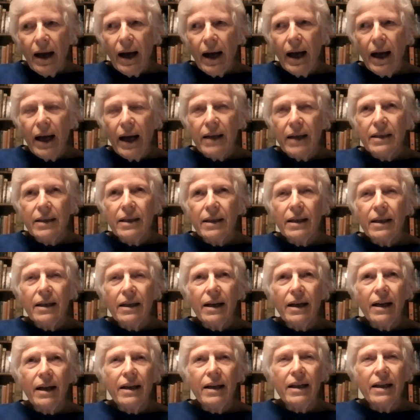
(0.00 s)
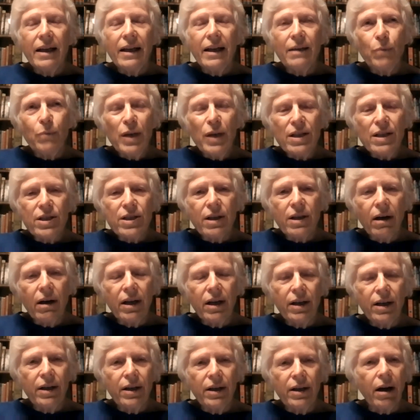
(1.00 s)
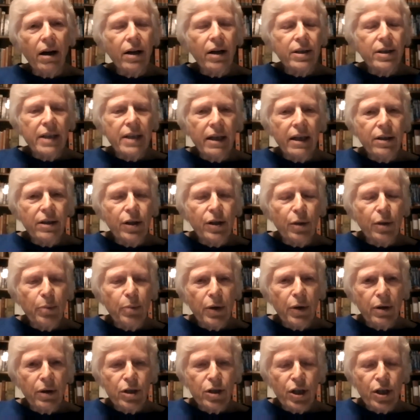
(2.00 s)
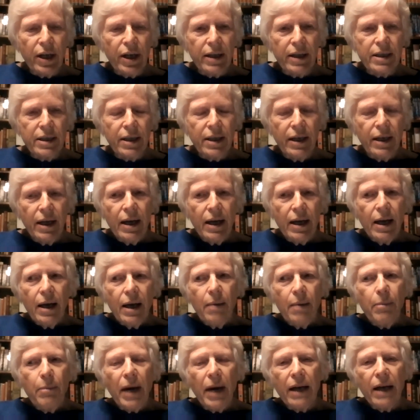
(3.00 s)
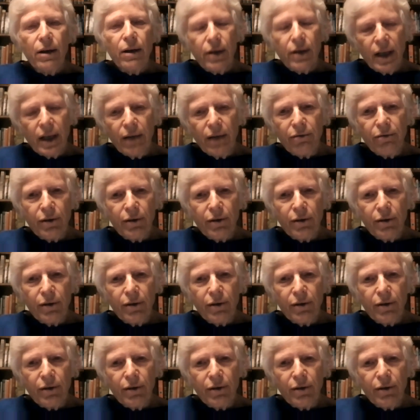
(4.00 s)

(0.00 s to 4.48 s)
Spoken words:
And we started our 10-year project by looking for